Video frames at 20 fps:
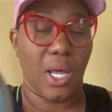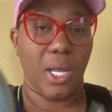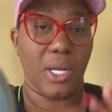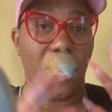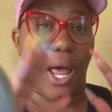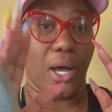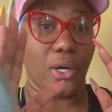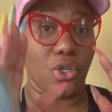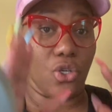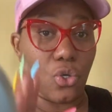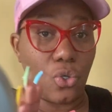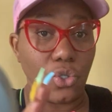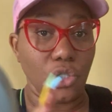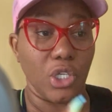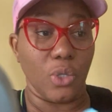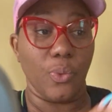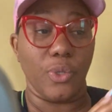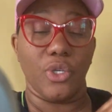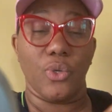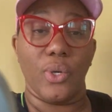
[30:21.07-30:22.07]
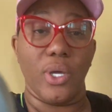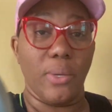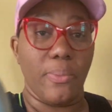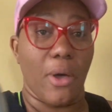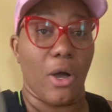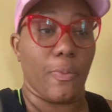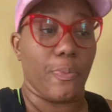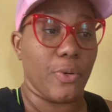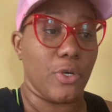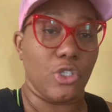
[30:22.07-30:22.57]
Now, usually when you
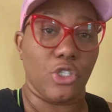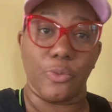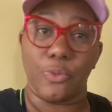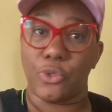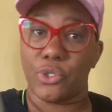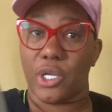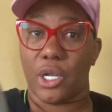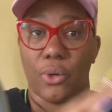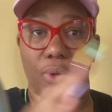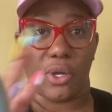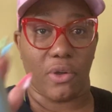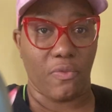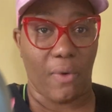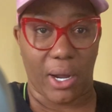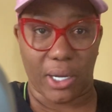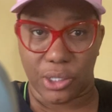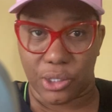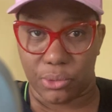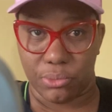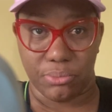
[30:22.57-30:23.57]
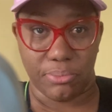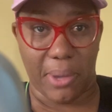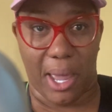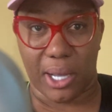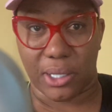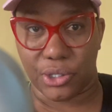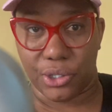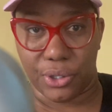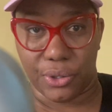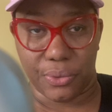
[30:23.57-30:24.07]
email principals, they don't get right
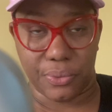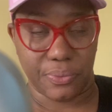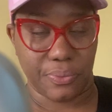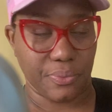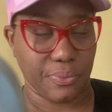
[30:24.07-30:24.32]
back to you.